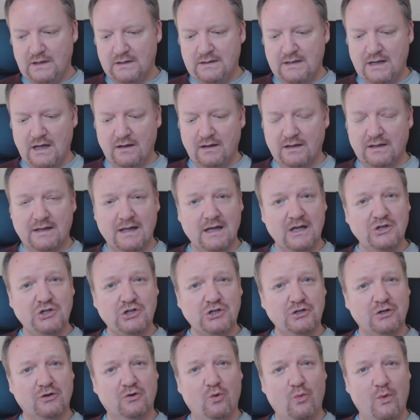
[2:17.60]
Now, in case
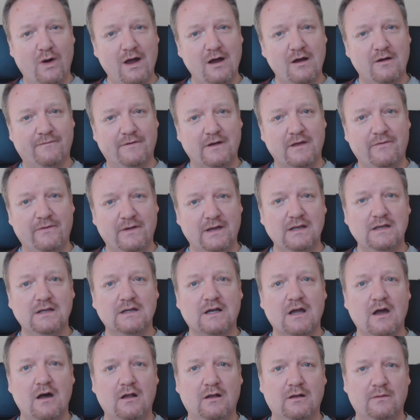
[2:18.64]
you're not aware of it, the
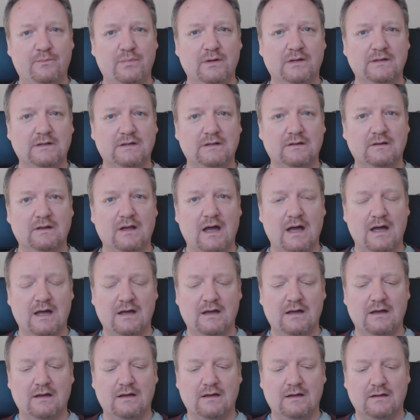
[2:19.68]
Indiegala bundle,
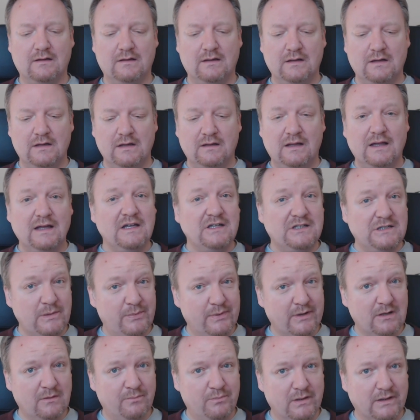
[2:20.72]
like your
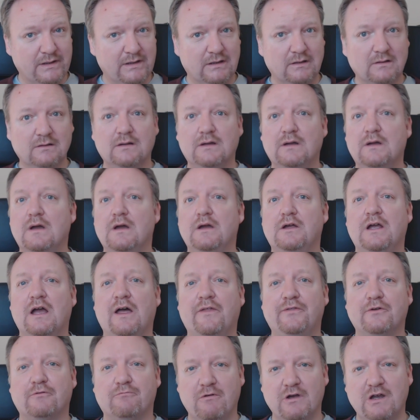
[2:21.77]
typical bundle, you
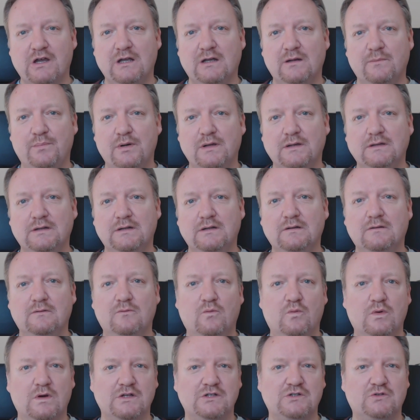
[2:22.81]
had the regular bundle,
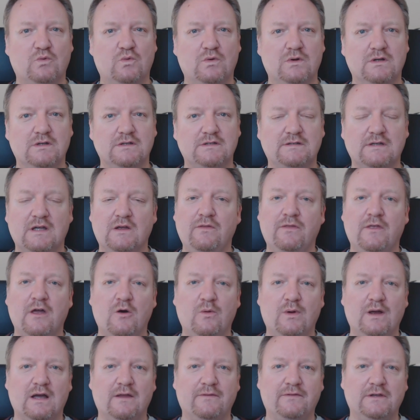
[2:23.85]
which was in
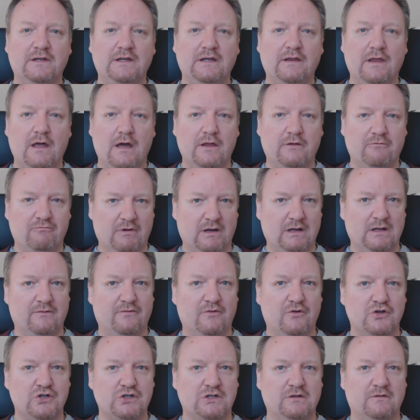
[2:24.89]
there, we had the regular
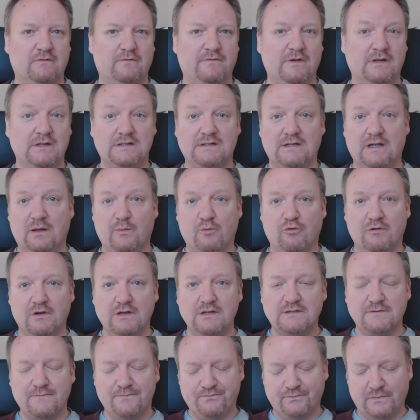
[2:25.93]
version of Interstellar
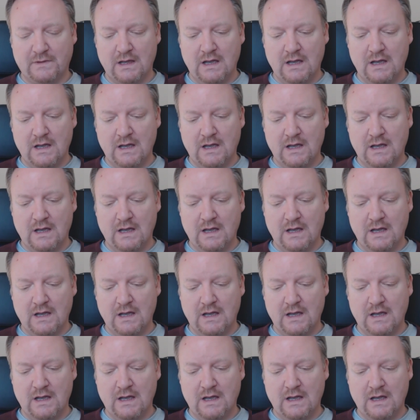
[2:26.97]
Marines,